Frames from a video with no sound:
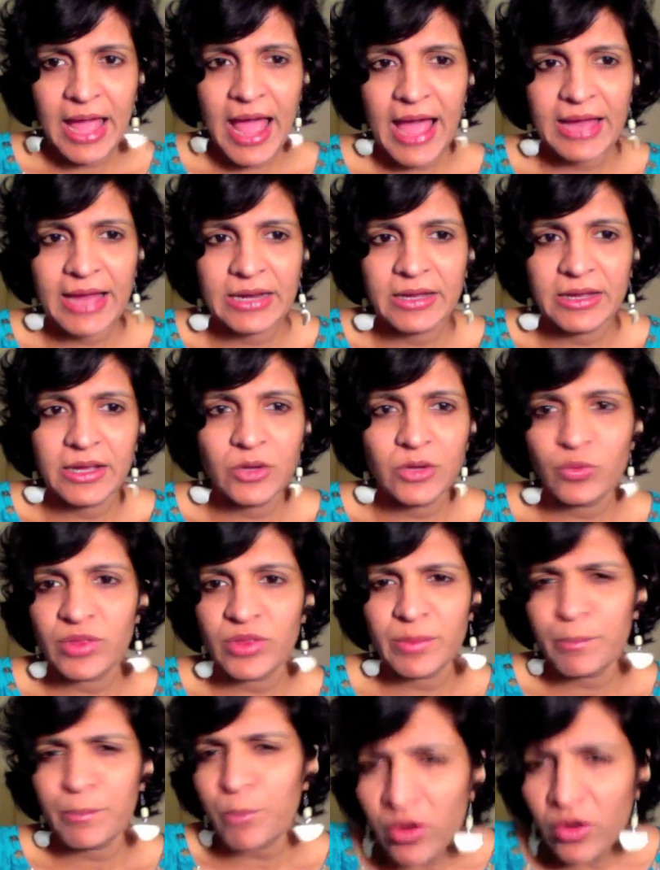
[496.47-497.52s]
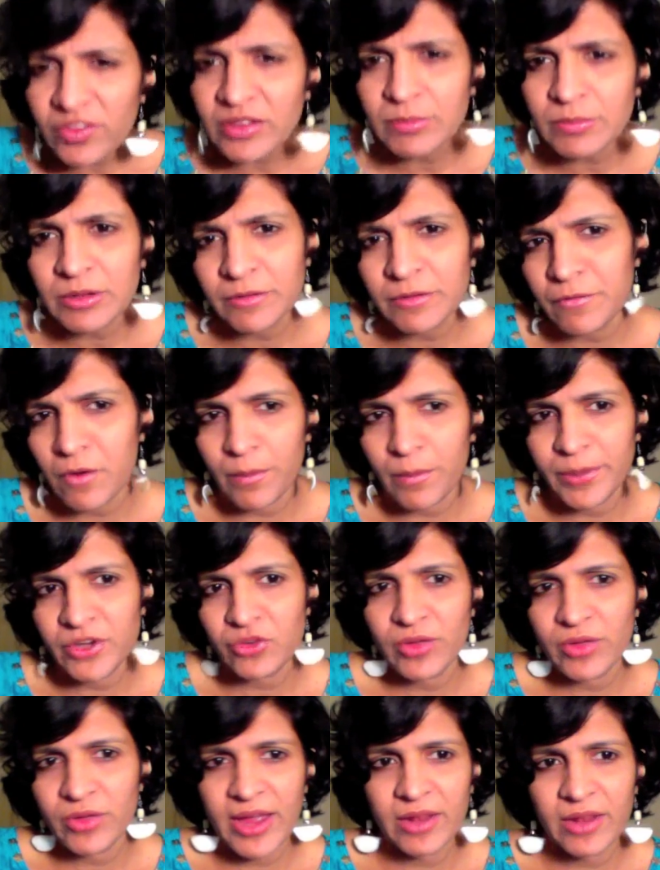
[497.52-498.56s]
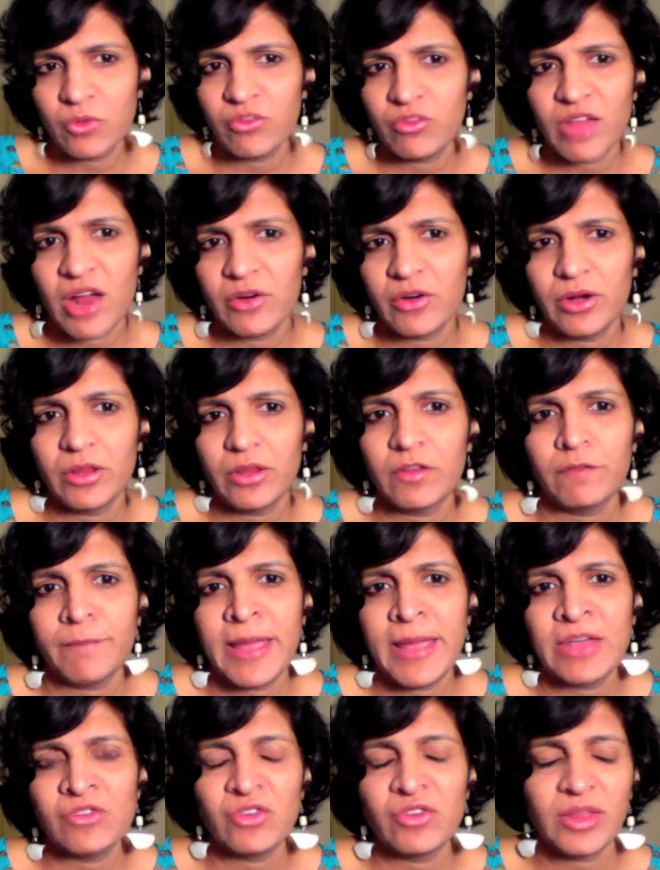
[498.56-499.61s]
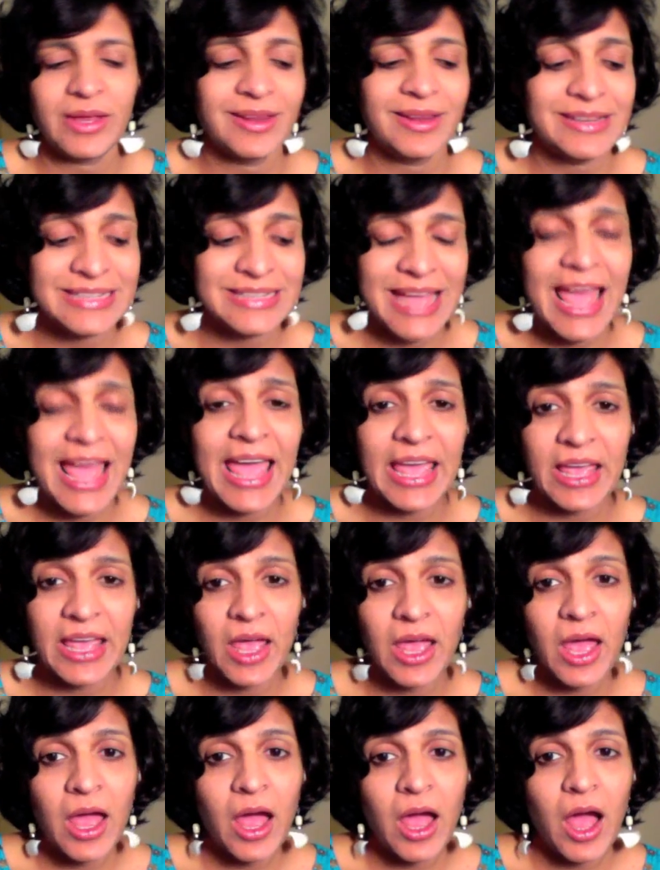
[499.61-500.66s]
and it was impossible for me to get those hundreds of patients in a day,